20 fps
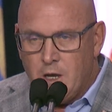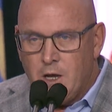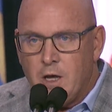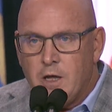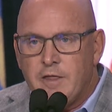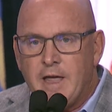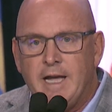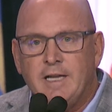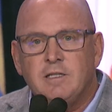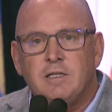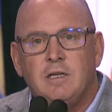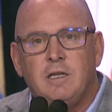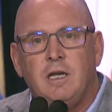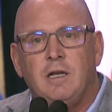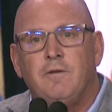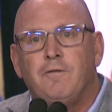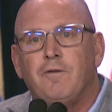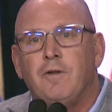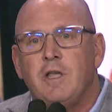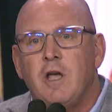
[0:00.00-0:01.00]
Thanks
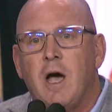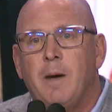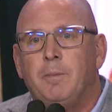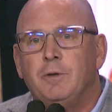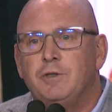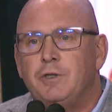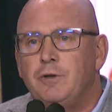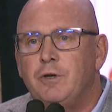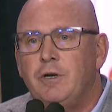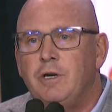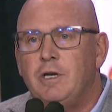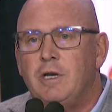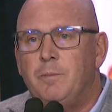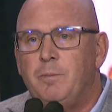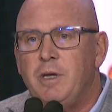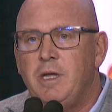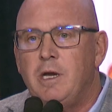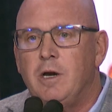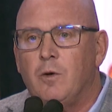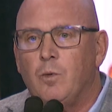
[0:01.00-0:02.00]
again for the opportunity to
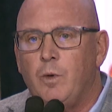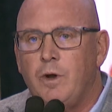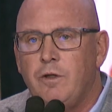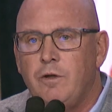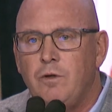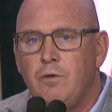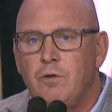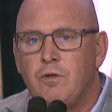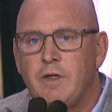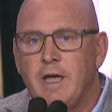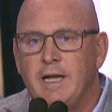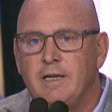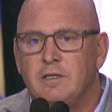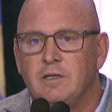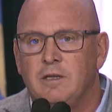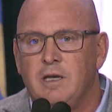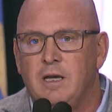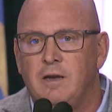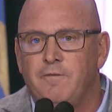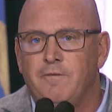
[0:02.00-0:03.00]
be here with you. Thanks
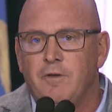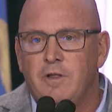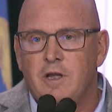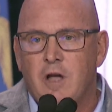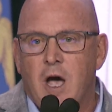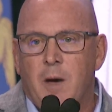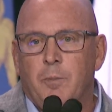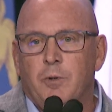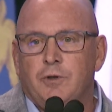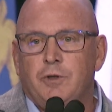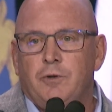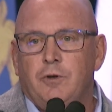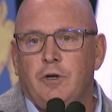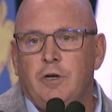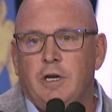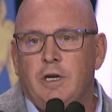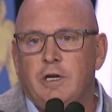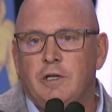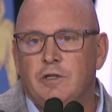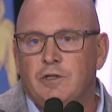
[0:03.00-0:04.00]
again for the
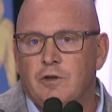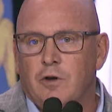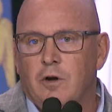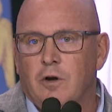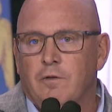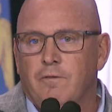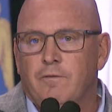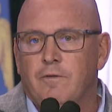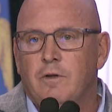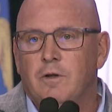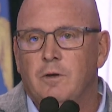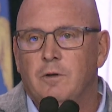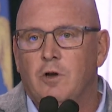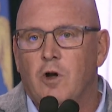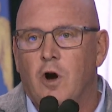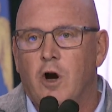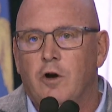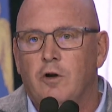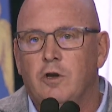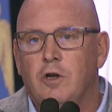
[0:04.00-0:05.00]
opportunity to serve the
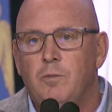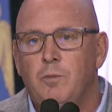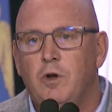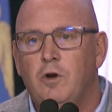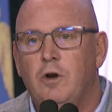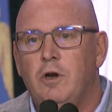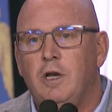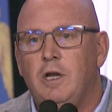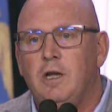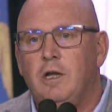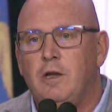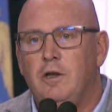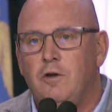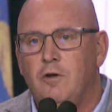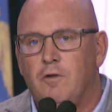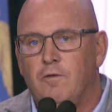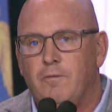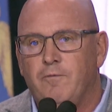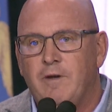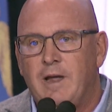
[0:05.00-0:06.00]
Guard community and
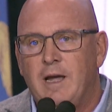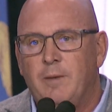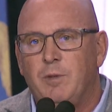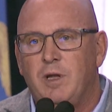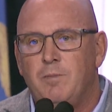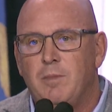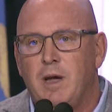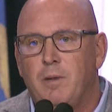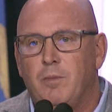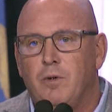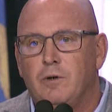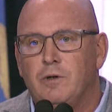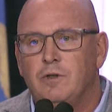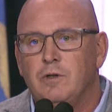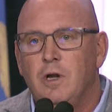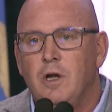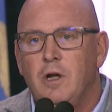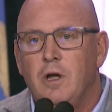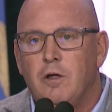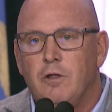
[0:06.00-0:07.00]
your family members
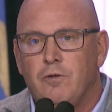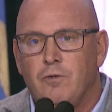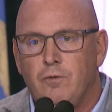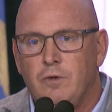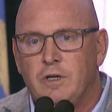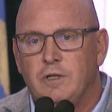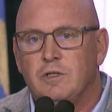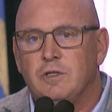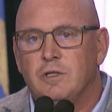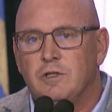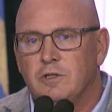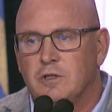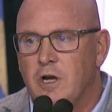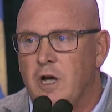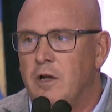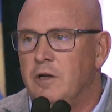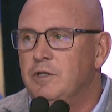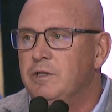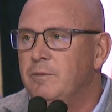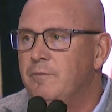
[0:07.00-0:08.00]
through this
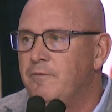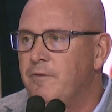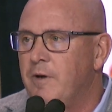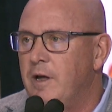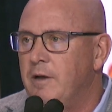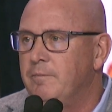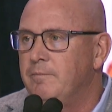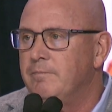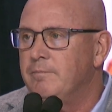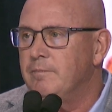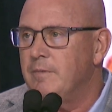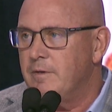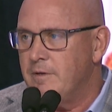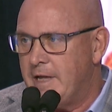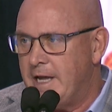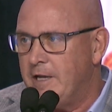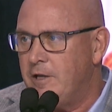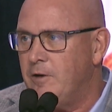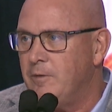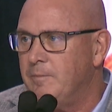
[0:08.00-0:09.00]
scholarship fund.
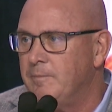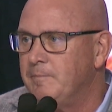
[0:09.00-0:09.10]
Thank you.